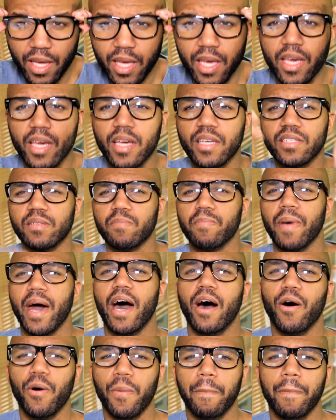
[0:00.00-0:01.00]
is
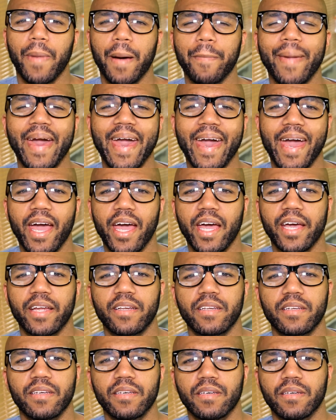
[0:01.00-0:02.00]
about my
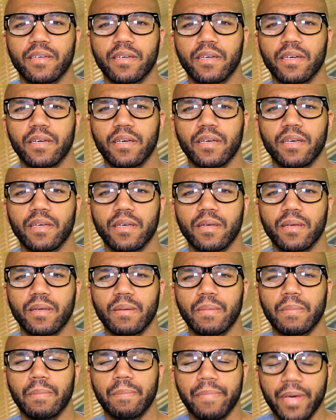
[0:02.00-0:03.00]
man,
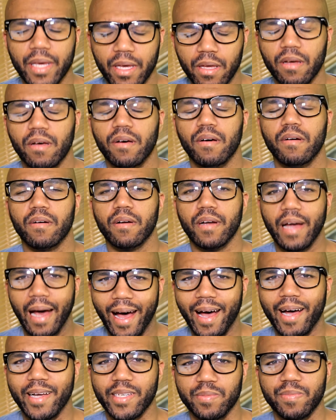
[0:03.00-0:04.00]
Bill
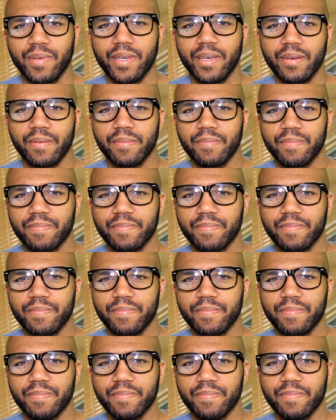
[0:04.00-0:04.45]
Cosby.